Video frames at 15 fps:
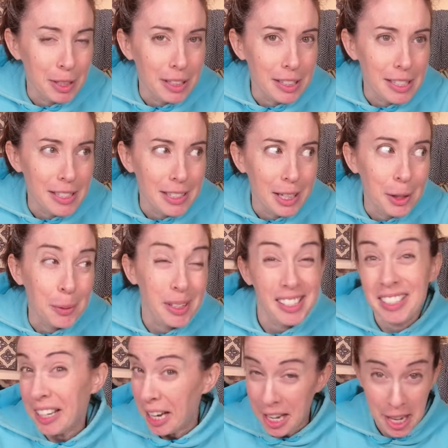realistic with
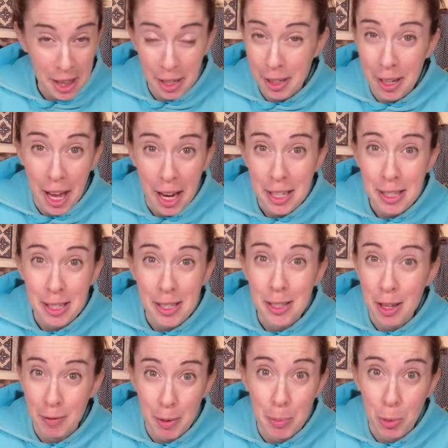tiny little X's
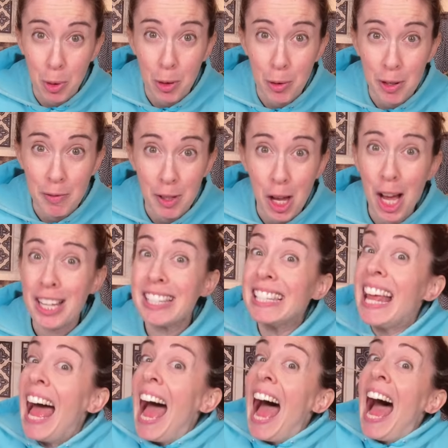of embroidery
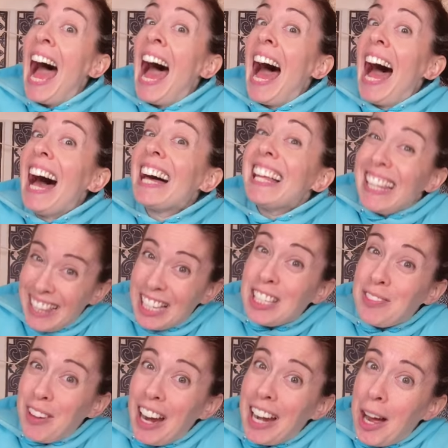floss?
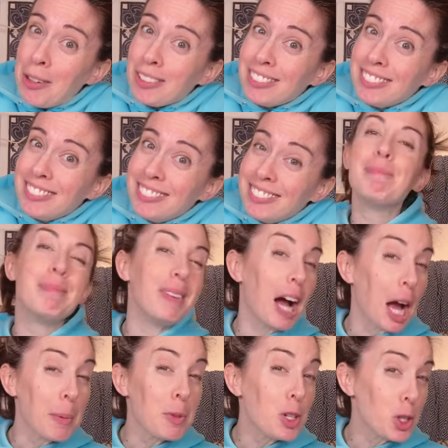Let's find out.
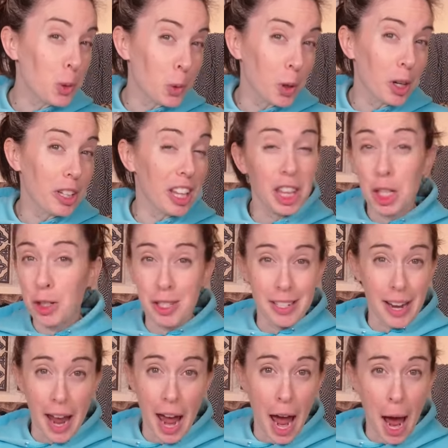I'm sure that there's
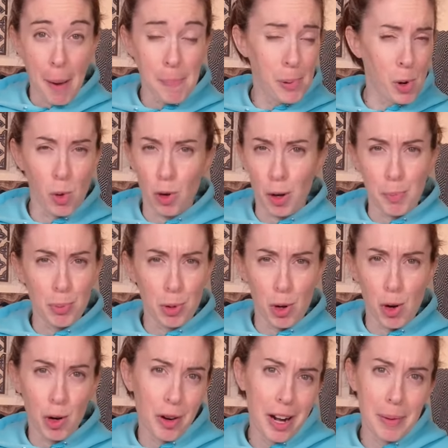an app or a
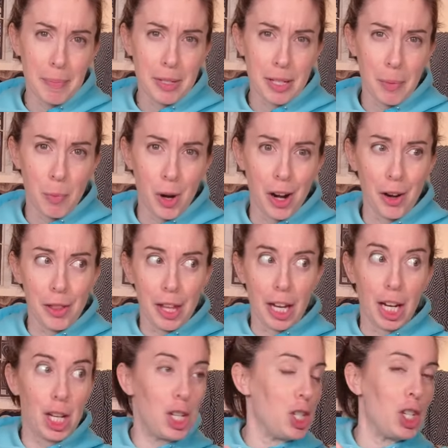program somewhere
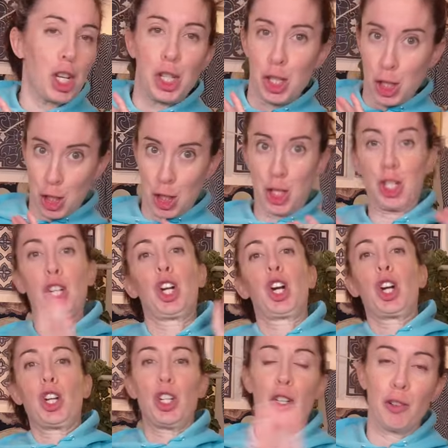that can just
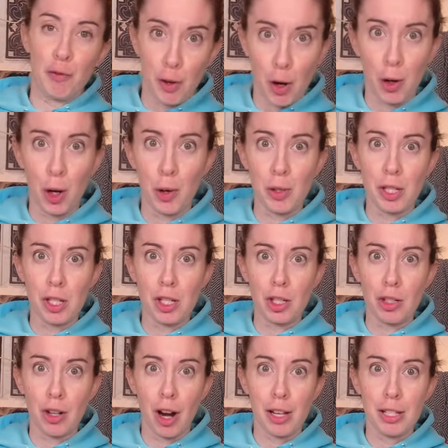turn your photos into
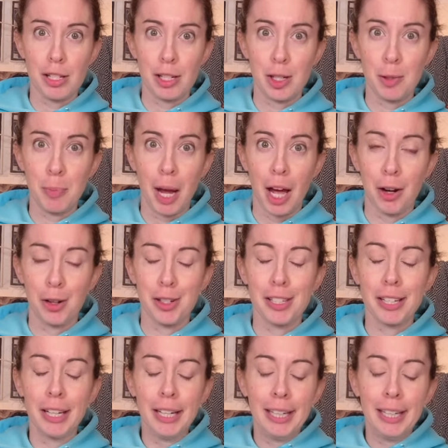cross-stitch patterns.